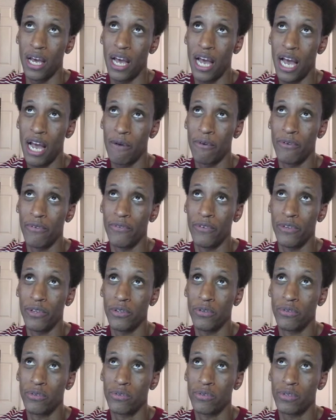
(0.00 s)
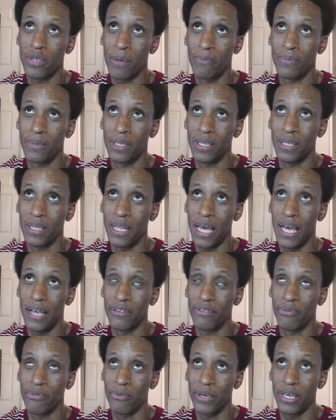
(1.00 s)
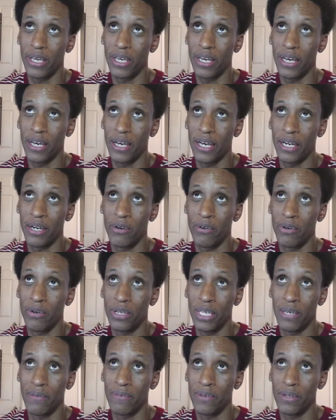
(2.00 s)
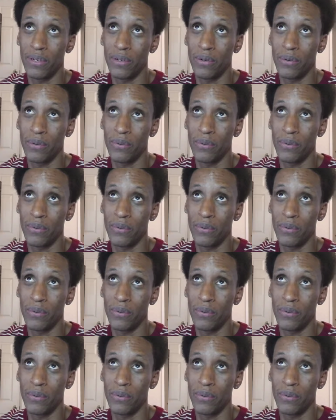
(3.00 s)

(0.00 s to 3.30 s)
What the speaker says: I reviewed something last week. I don't even